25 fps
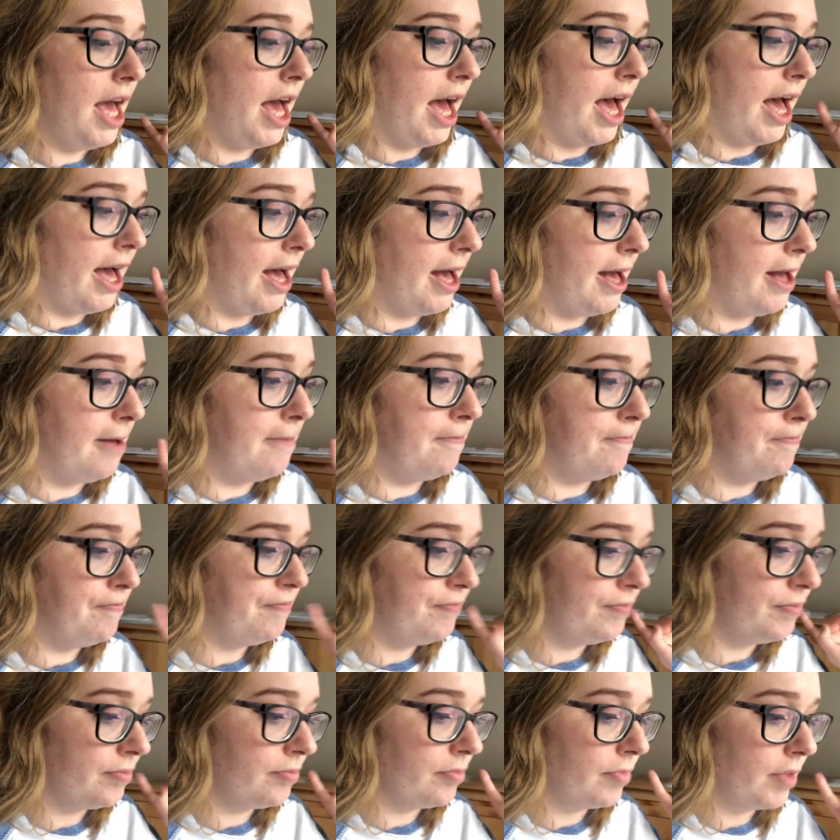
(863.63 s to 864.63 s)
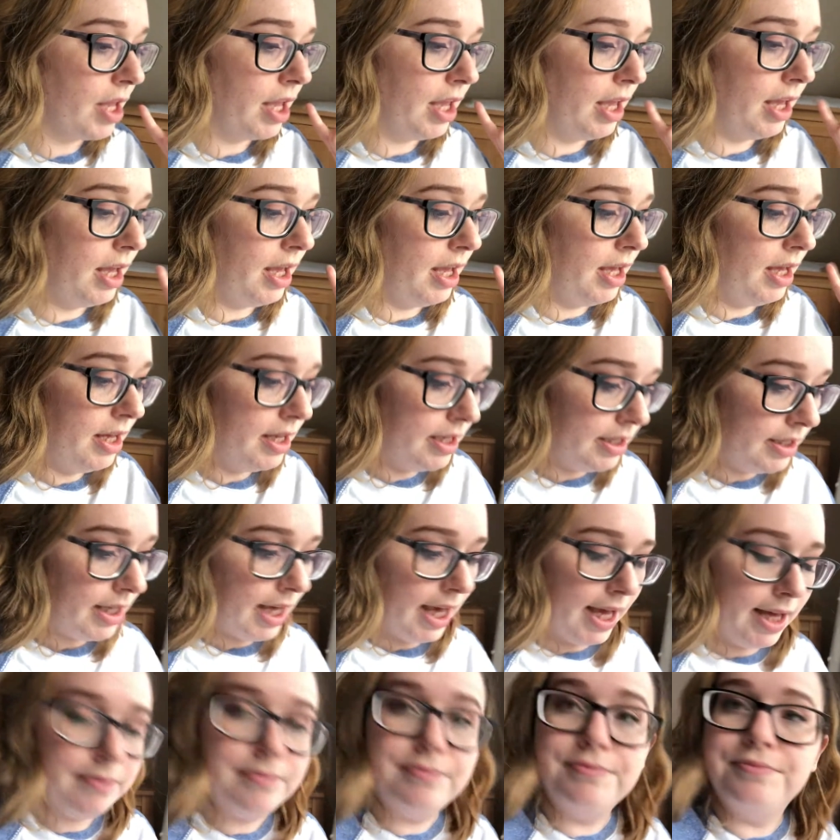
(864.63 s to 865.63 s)

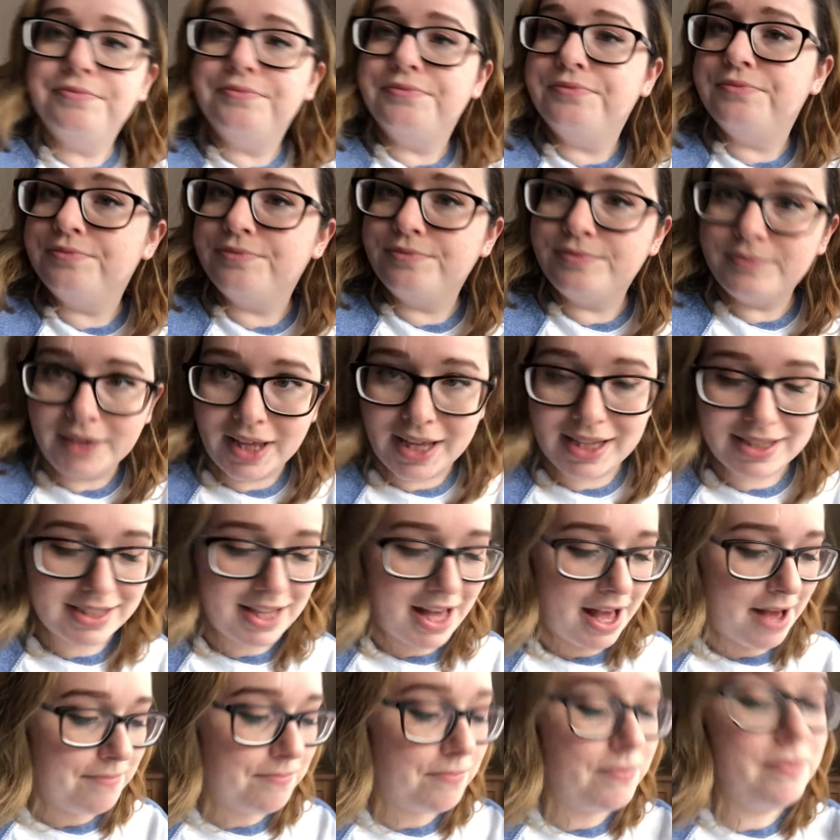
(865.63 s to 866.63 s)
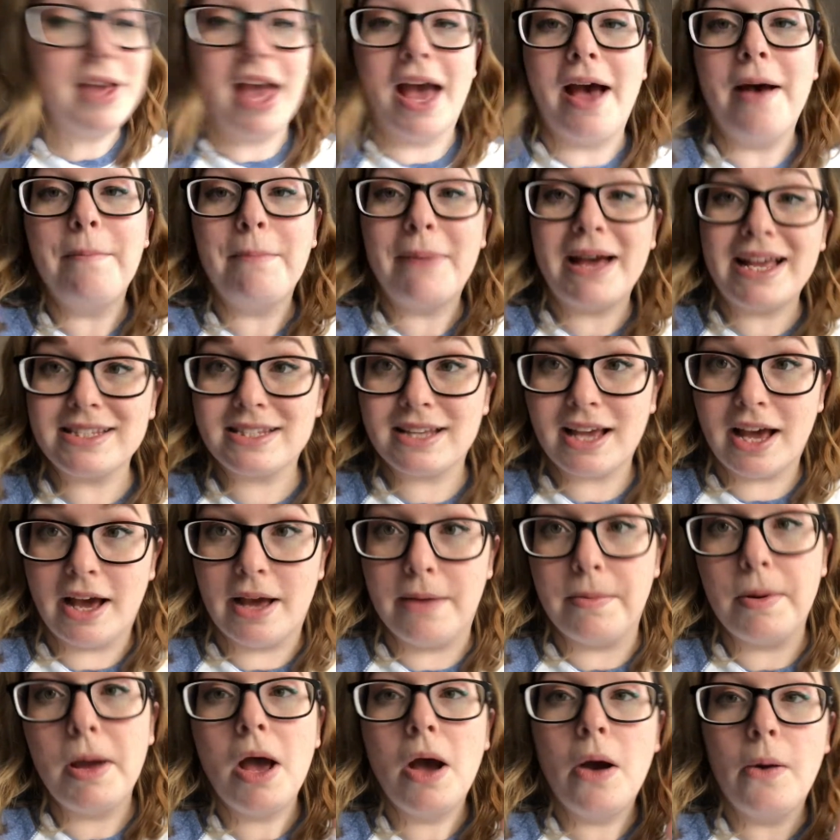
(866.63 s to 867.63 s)
Yeah, that's that. Yeah, Pets at
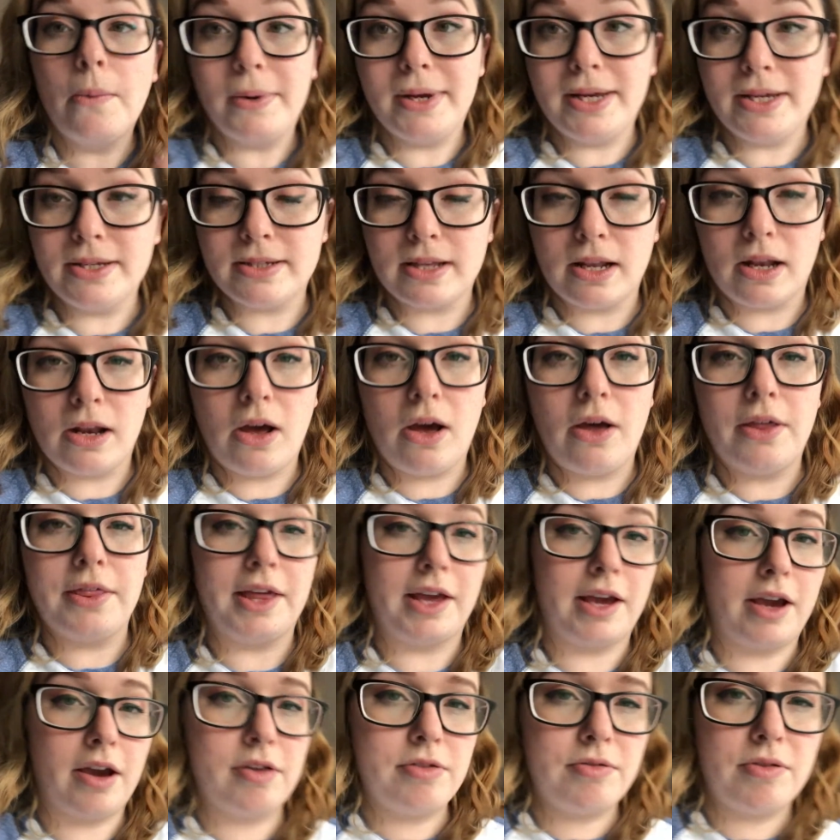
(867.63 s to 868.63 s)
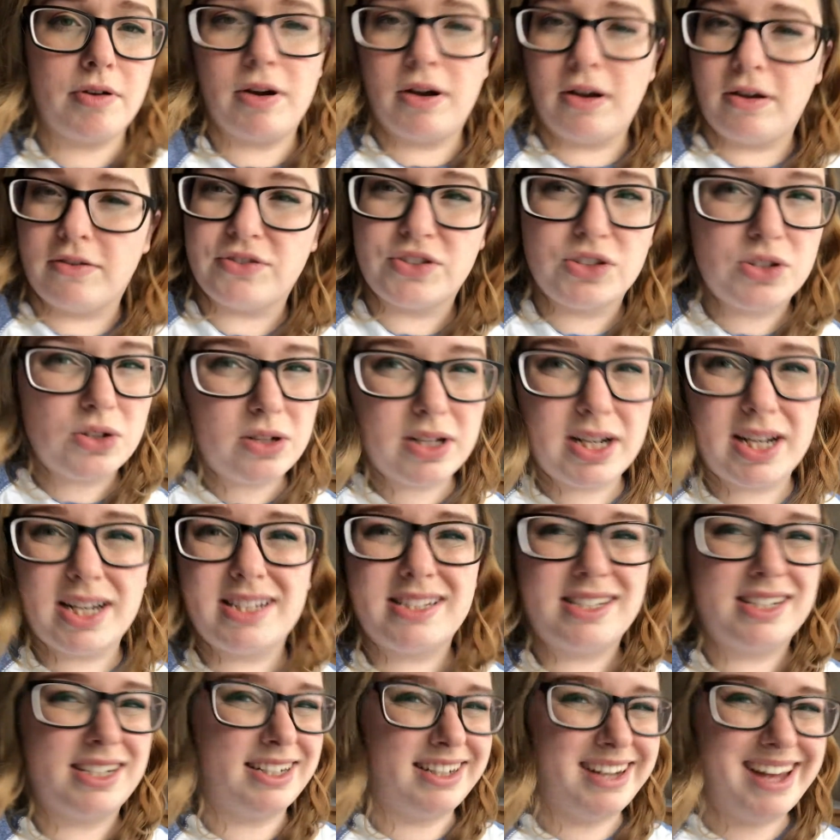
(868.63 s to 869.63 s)
Home, we use a lot. They go through a lot of
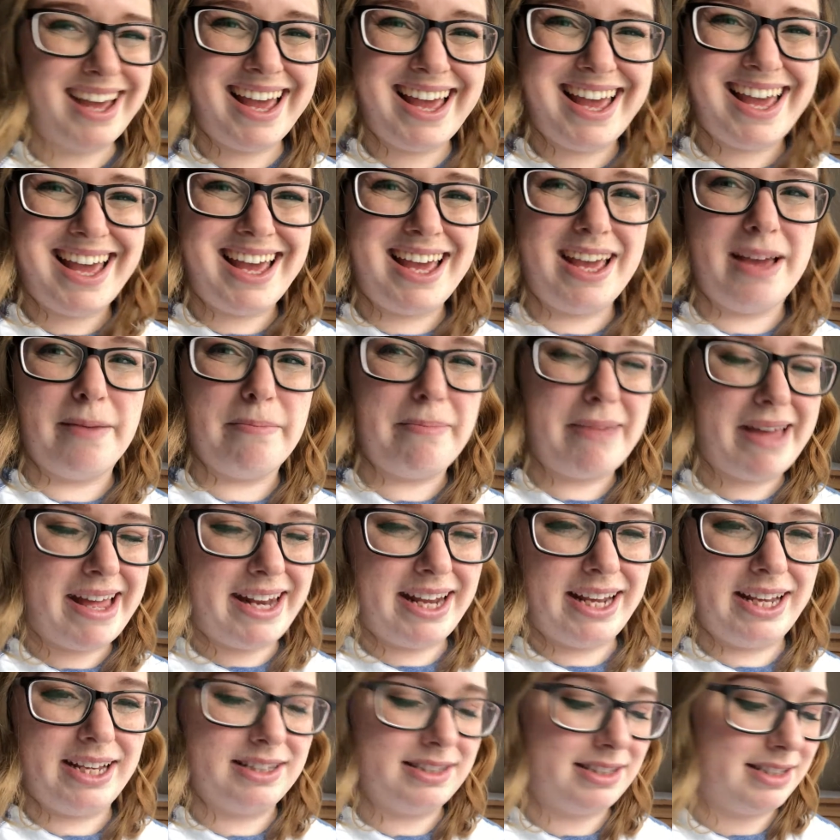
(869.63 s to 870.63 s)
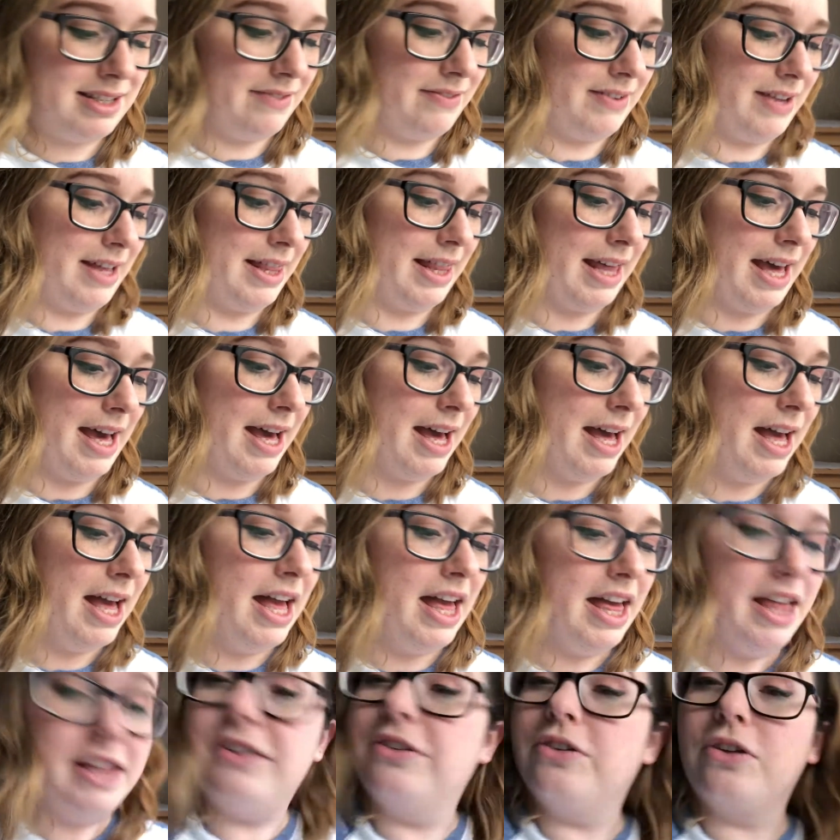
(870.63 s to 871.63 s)
sawdust and hay and bedding and stuff like that.
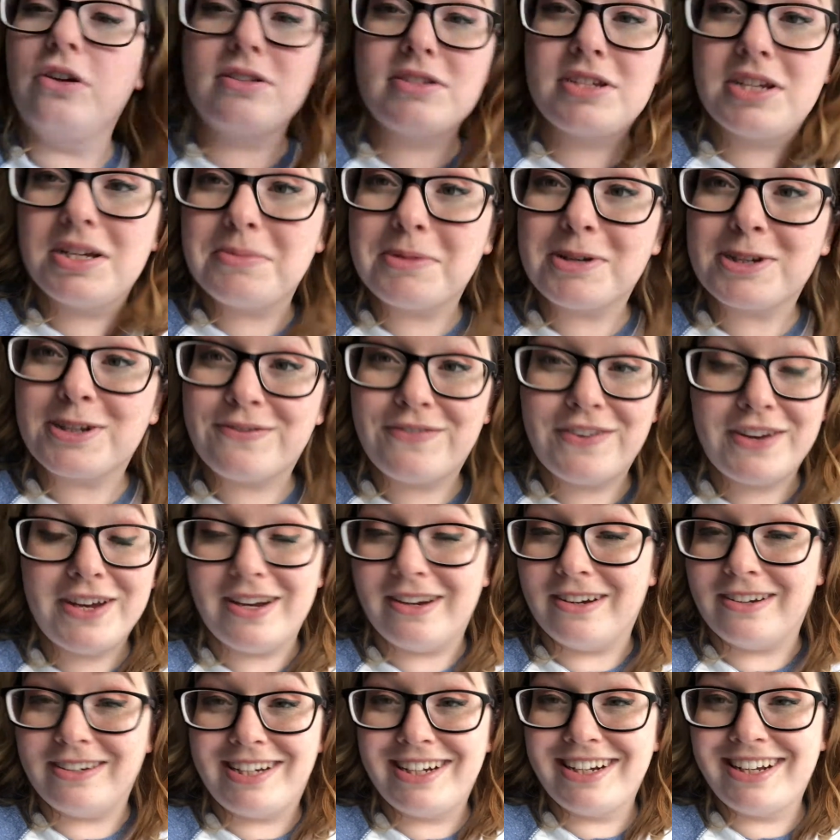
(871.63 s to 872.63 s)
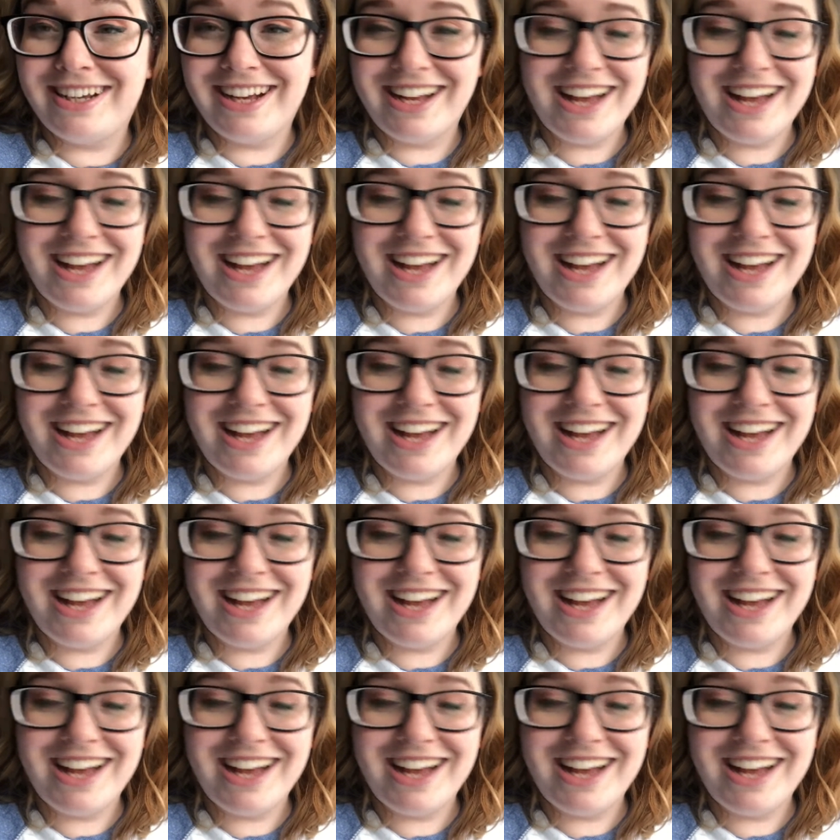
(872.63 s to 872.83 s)
Not too much food.